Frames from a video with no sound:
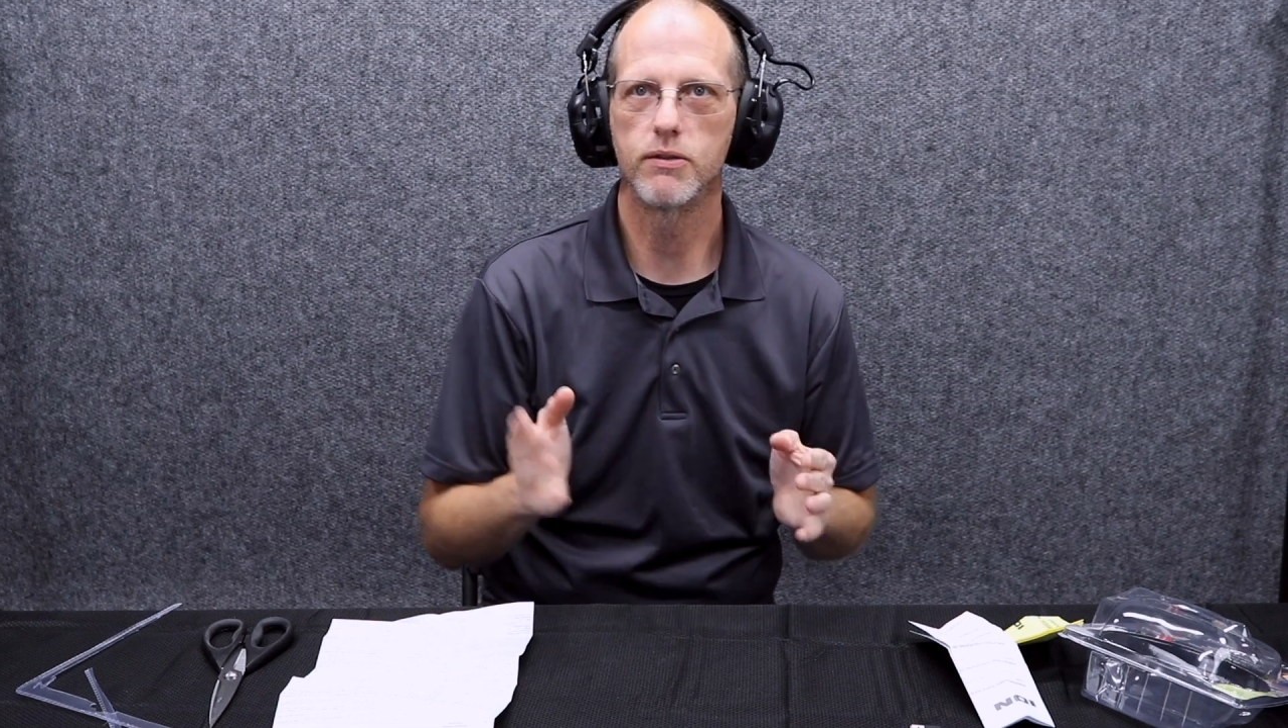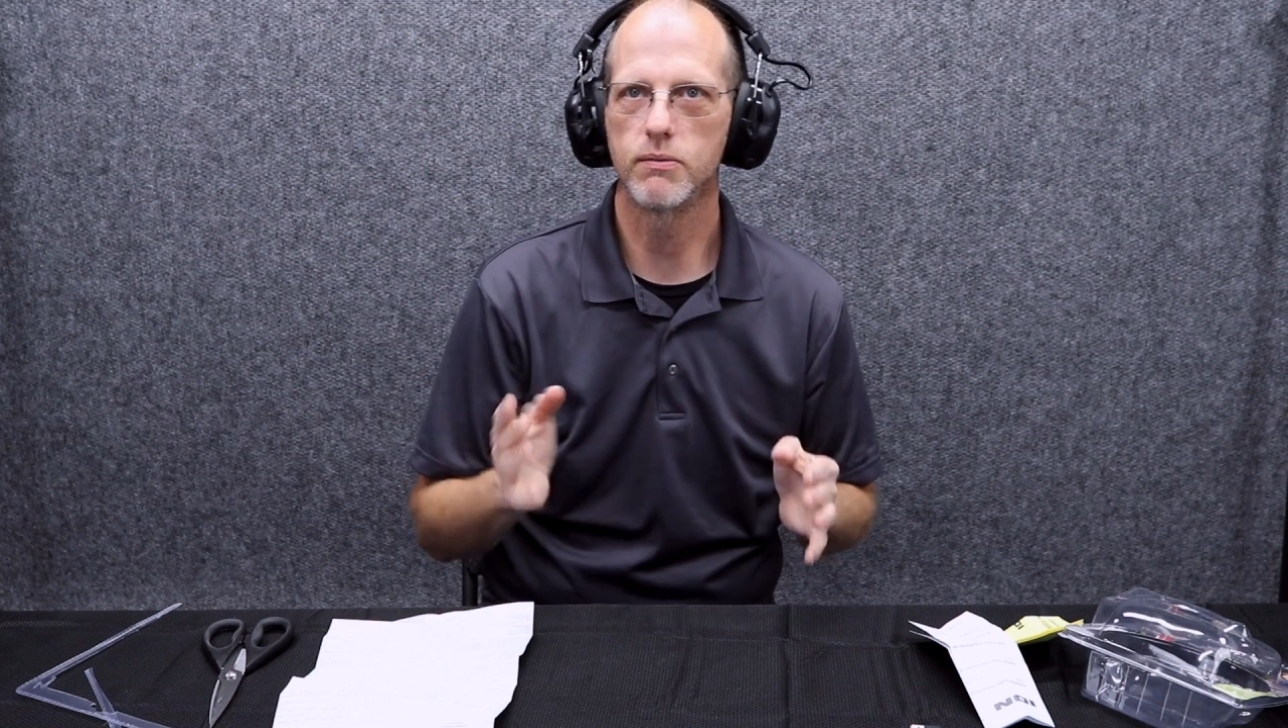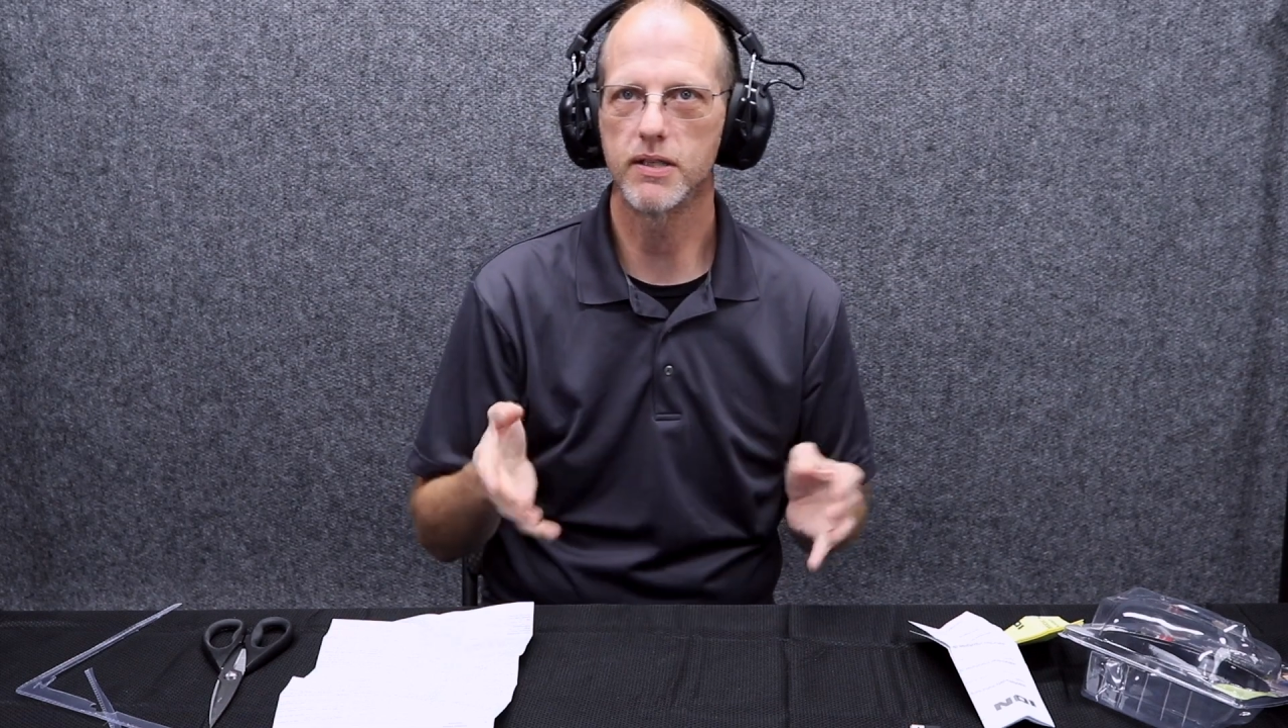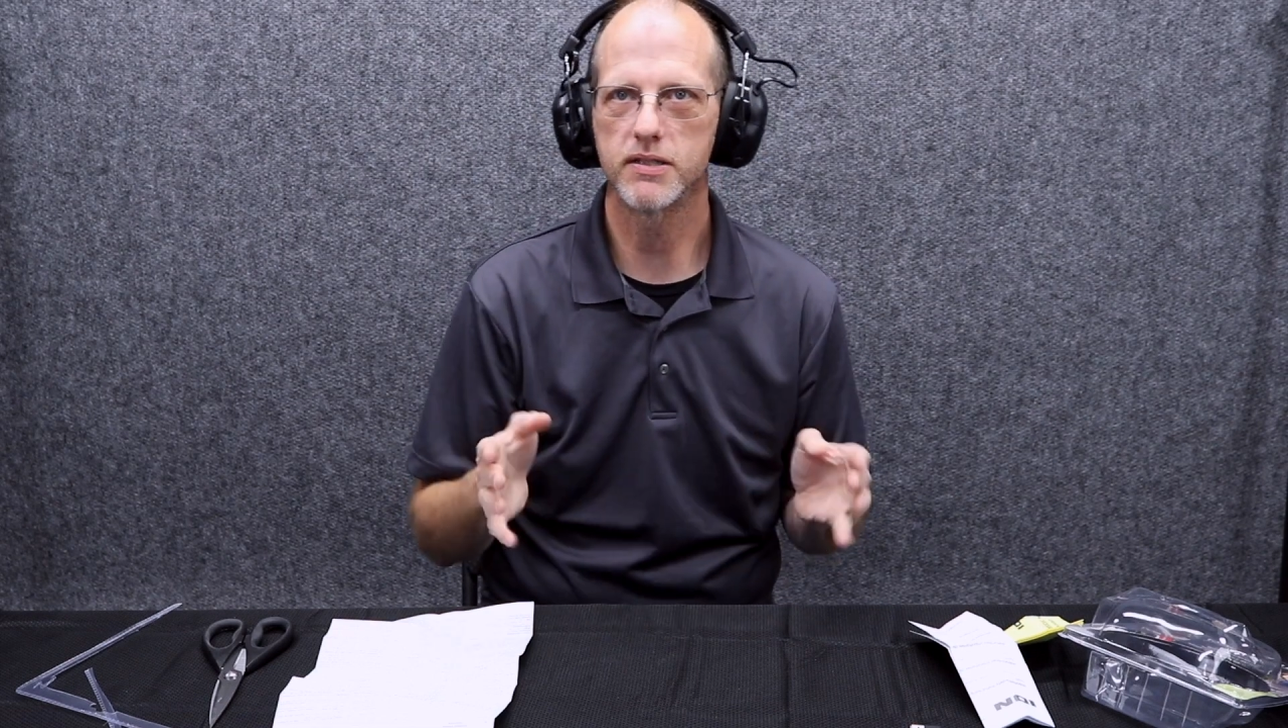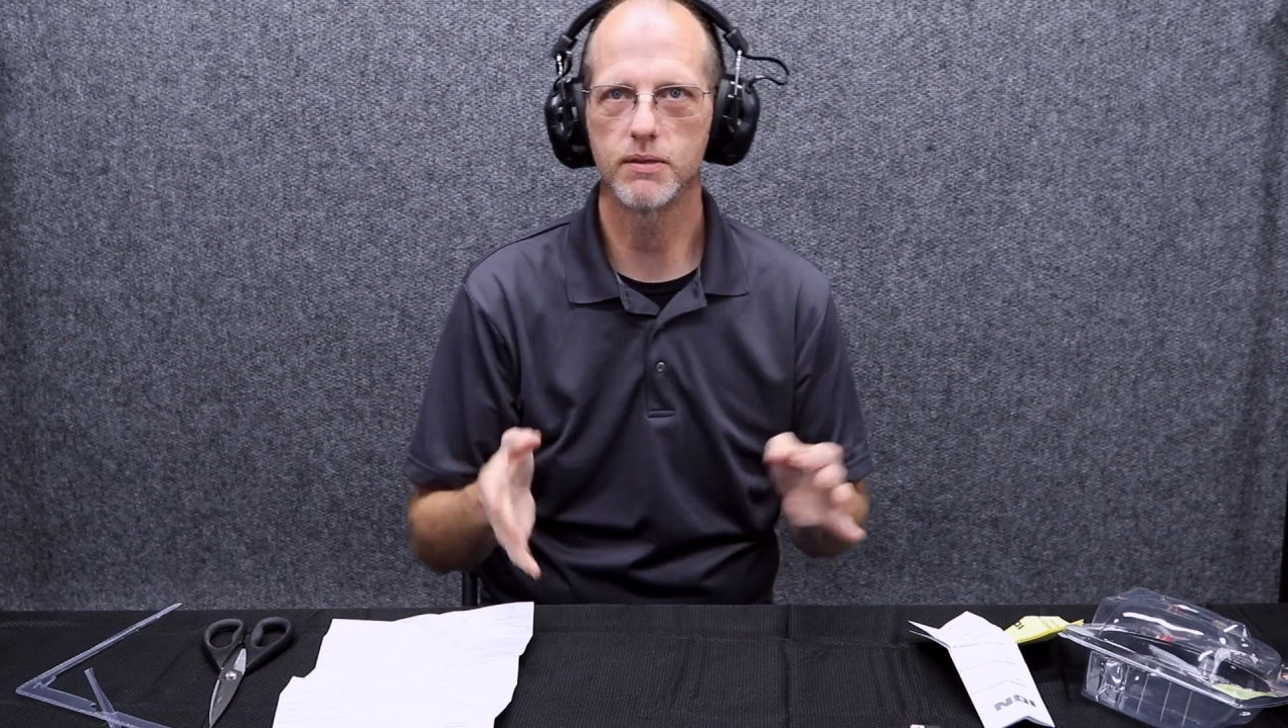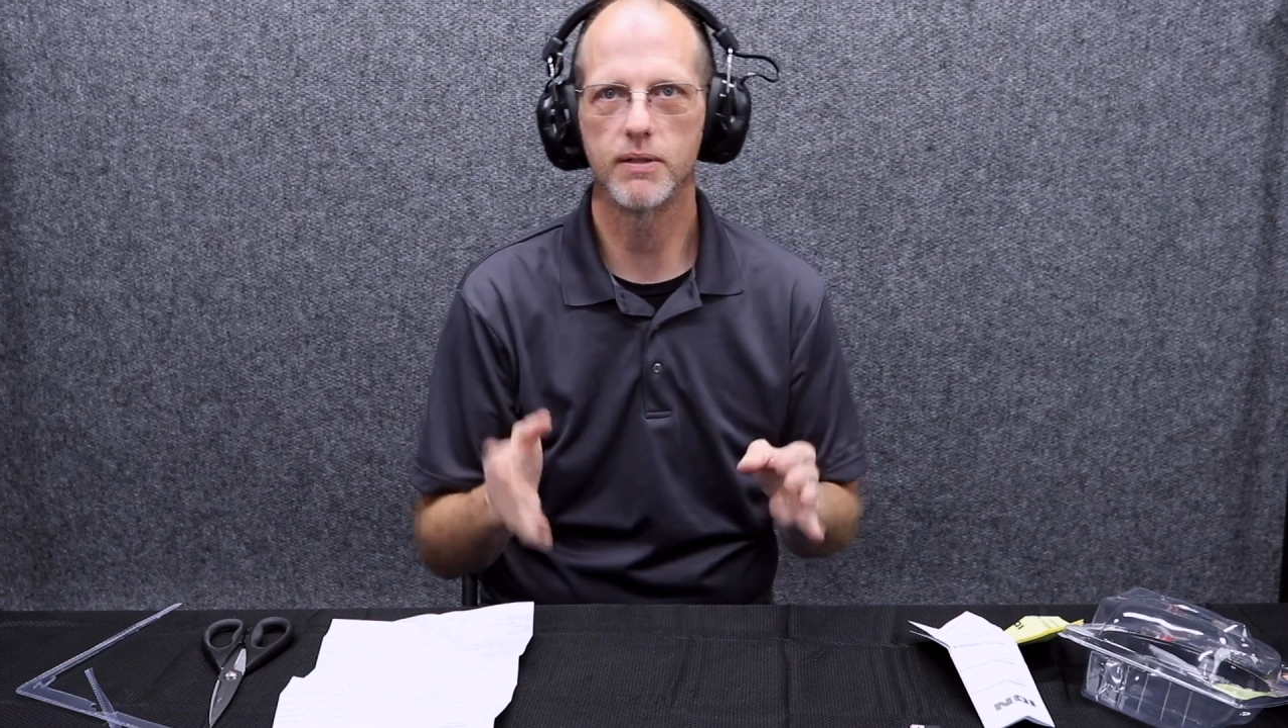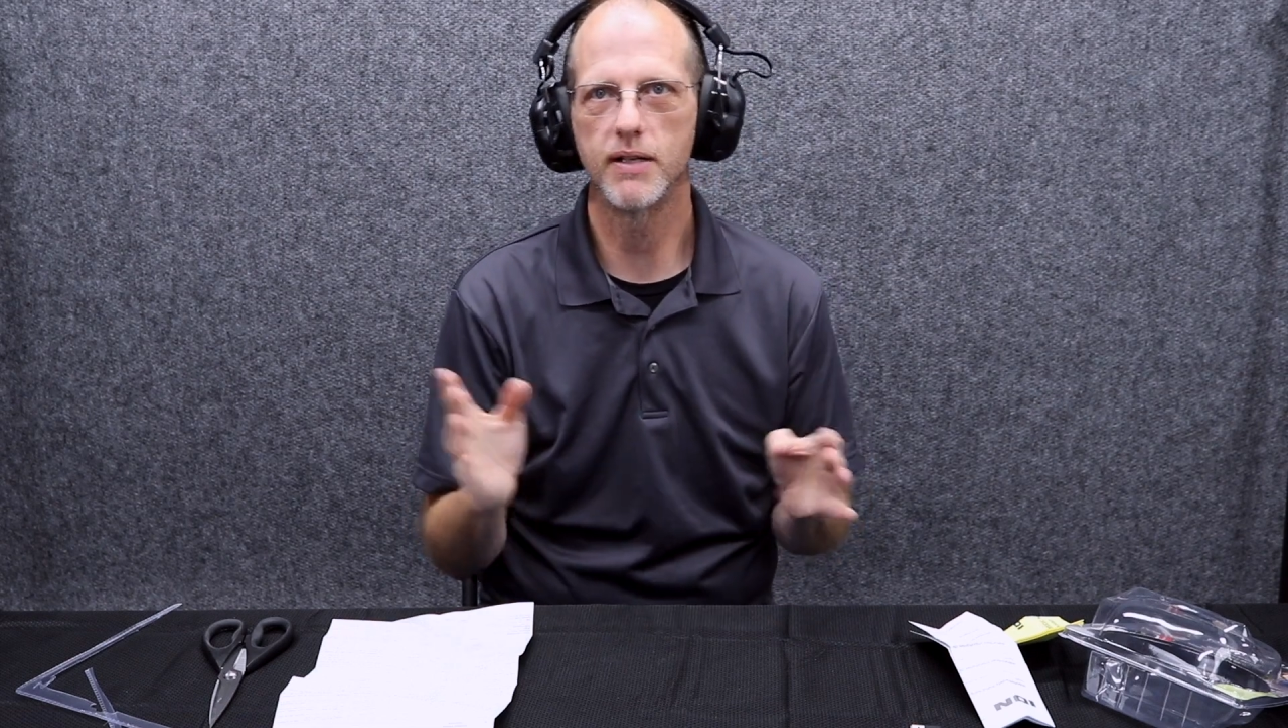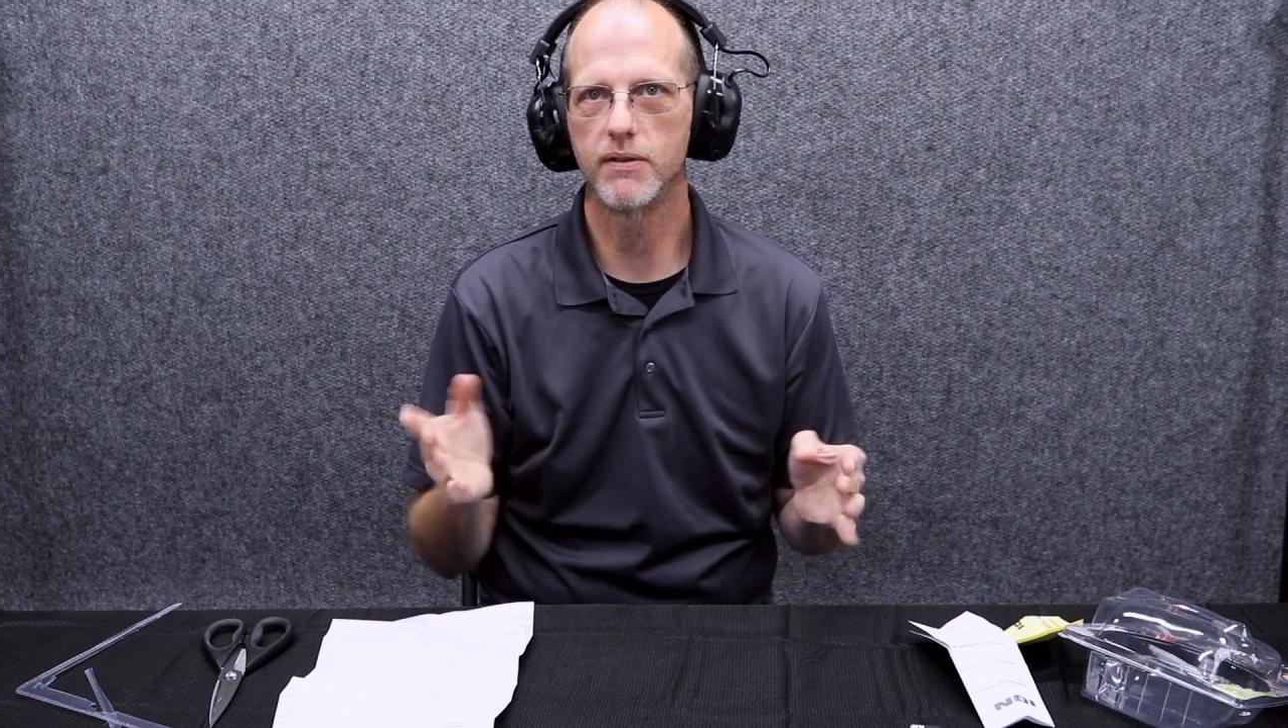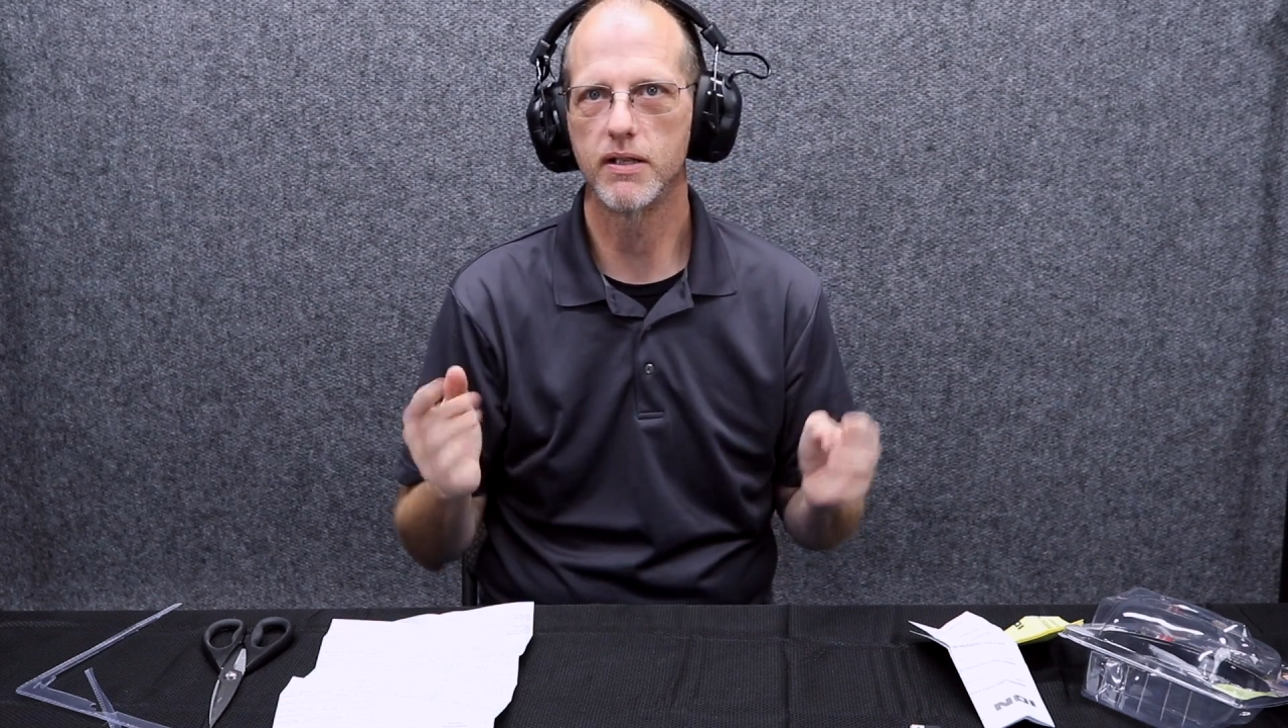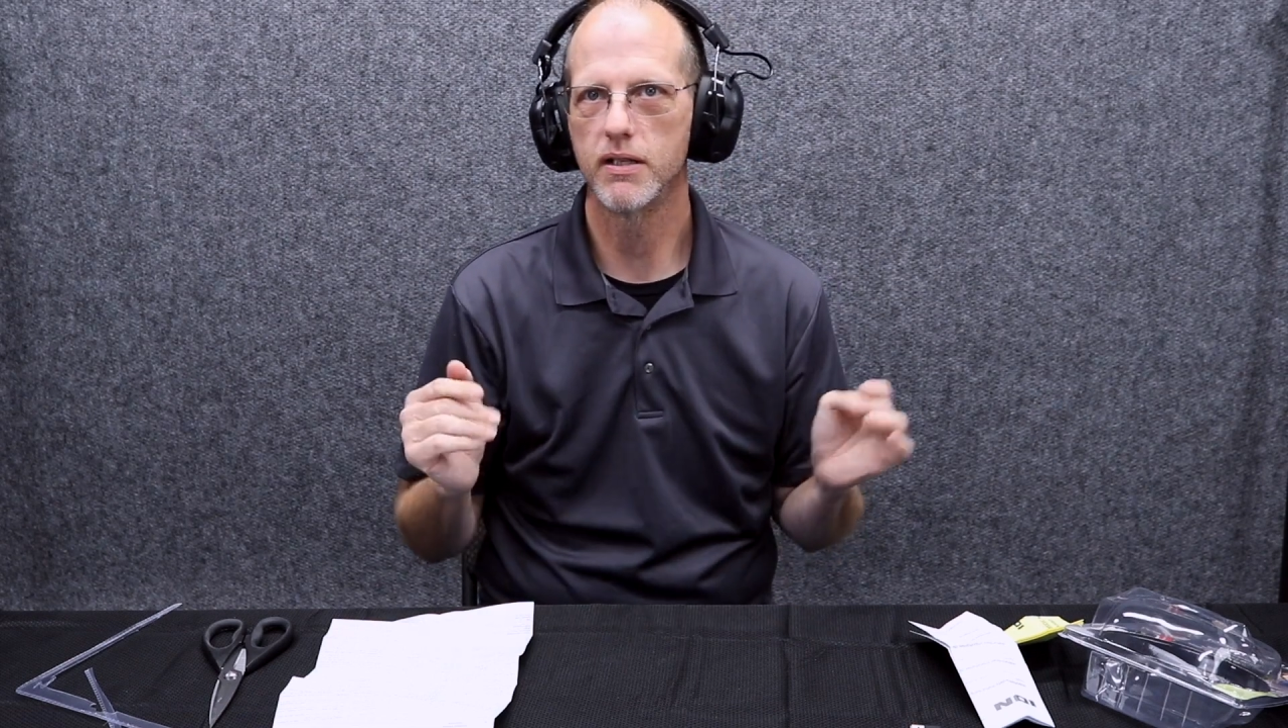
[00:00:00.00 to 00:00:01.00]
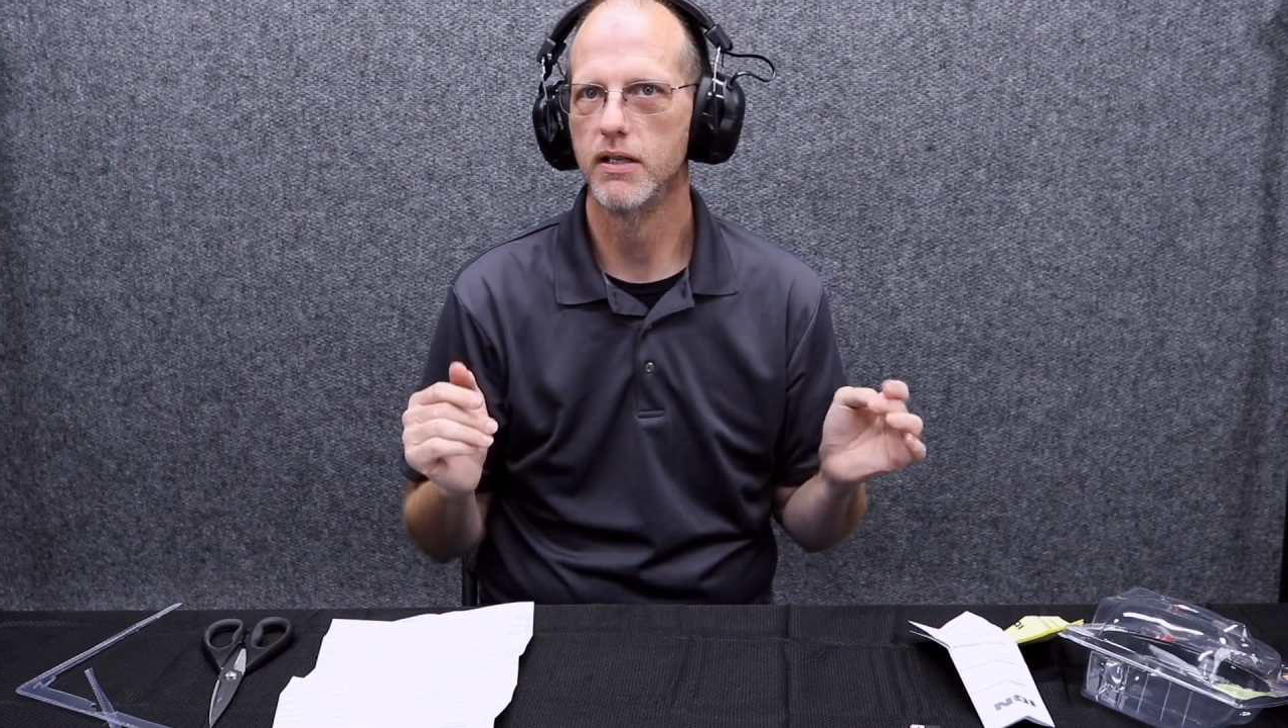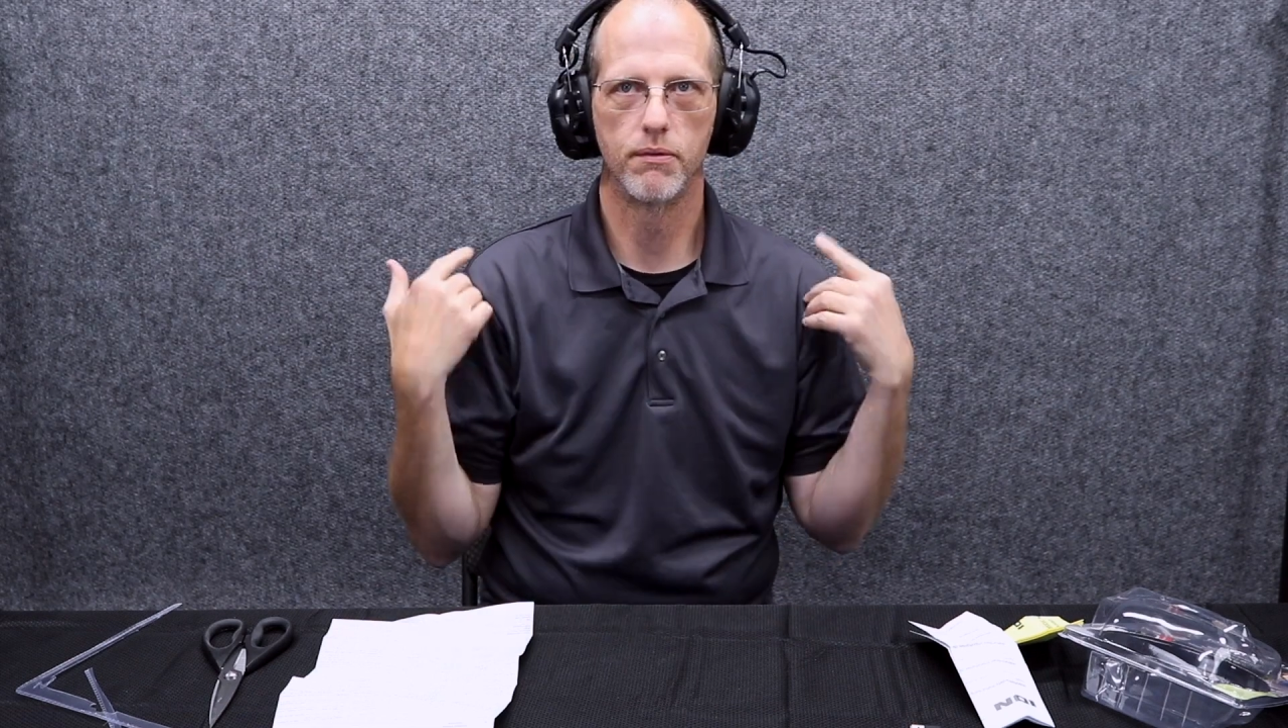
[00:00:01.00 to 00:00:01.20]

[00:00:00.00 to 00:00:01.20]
whatsoever